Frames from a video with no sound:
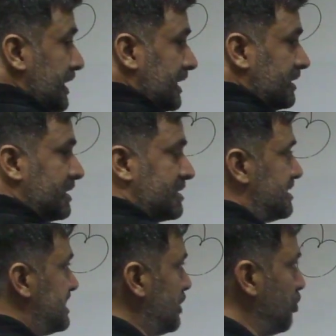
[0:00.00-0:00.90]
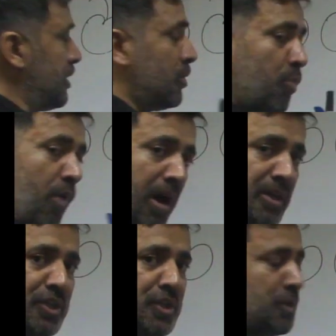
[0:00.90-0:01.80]
need this is that we
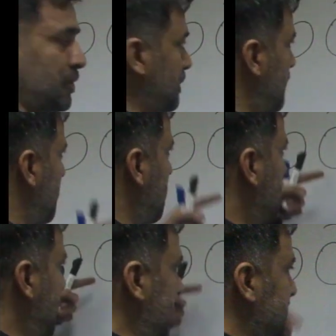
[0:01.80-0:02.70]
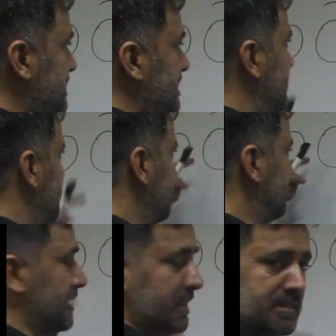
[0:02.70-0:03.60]
want to match
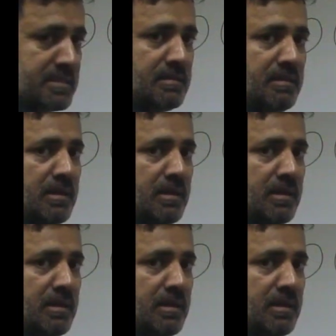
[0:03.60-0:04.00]
these.